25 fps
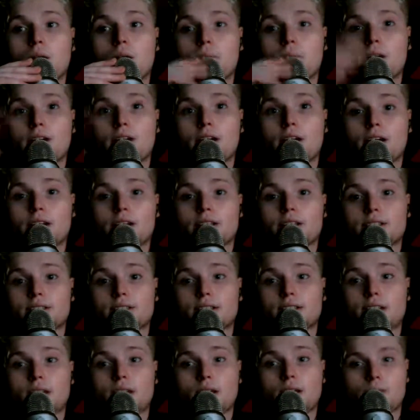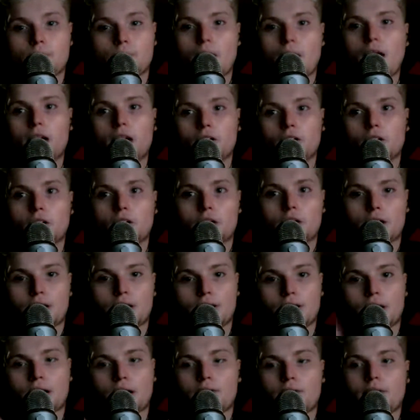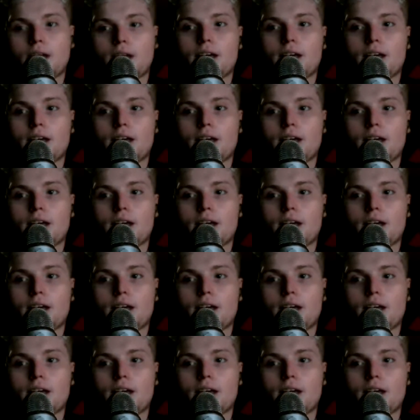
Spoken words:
because it might look like that.